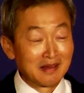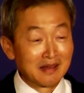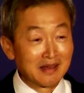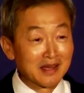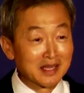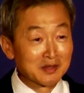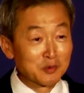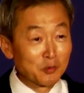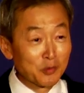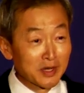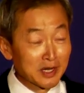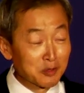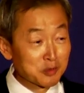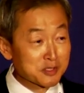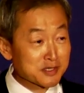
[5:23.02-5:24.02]
And when
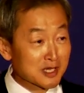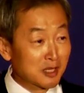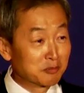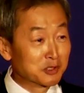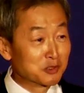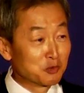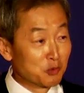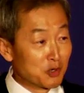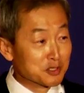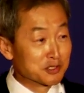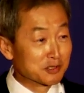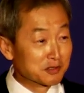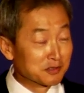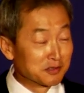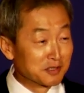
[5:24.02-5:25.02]
I was coming to
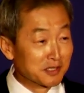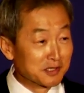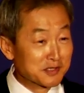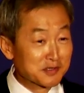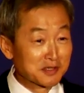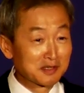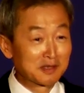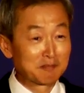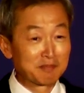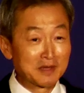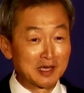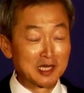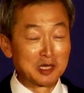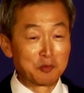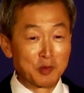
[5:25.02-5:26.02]
Washington, D.C.,
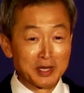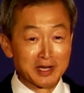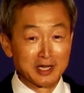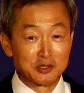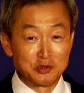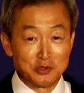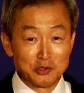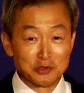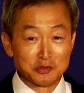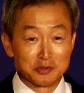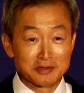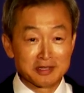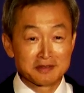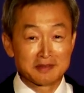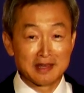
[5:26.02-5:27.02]
and when I knew
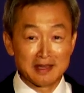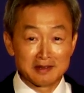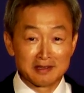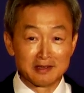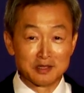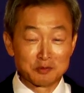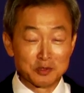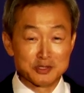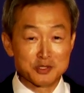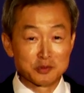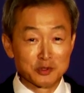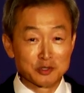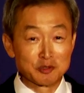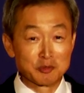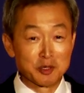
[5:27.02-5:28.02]
that Danny was
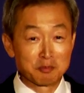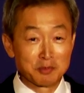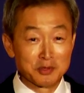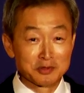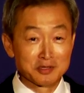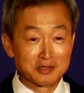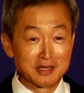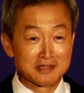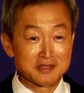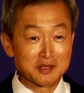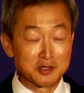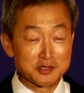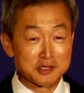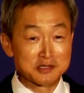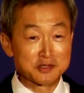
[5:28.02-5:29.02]
going to be appointed as
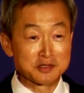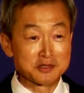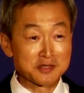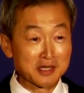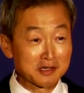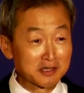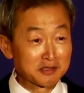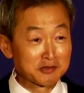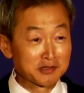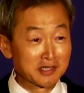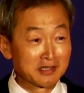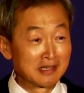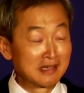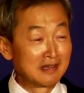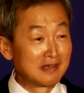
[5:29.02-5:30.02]
Assistant Secretary,
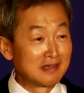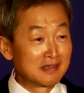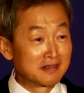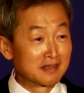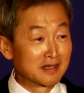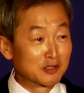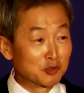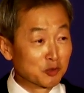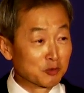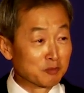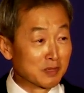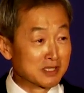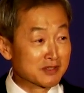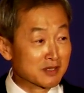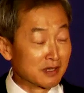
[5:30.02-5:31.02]
then I told
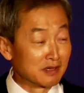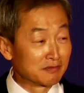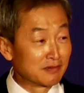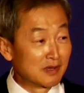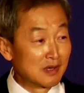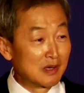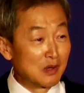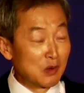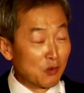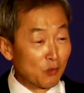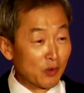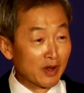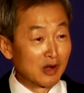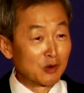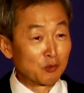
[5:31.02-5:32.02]
myself,
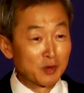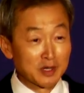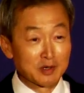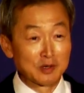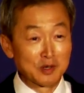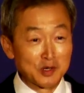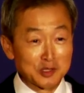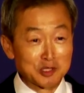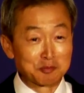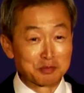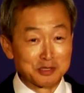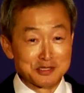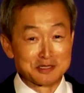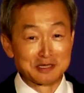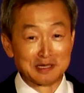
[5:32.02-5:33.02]
well, what a lucky
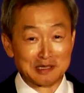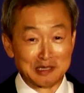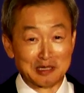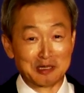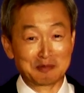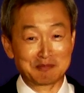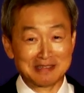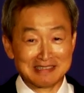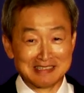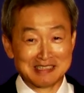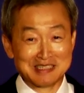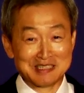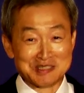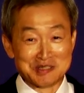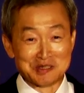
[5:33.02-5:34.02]
person I am.
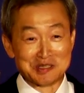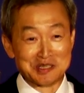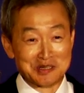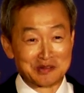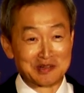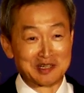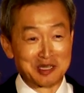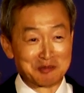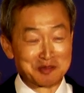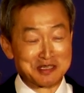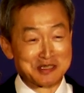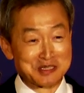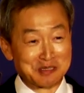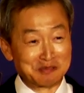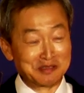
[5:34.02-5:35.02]
So here I am
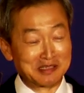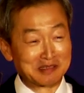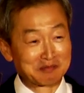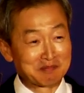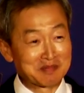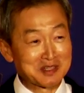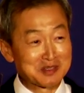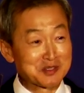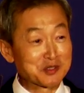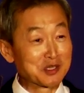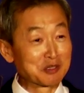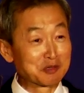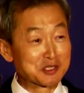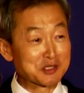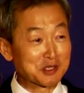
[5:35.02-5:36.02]
this evening. So
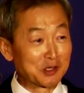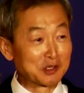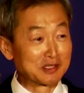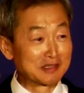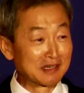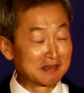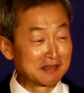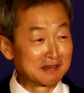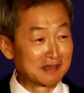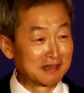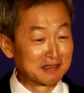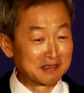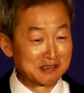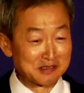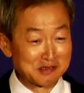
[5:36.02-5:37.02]
it was early
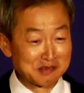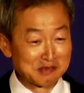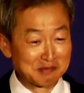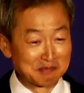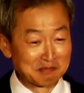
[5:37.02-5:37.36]
1990s.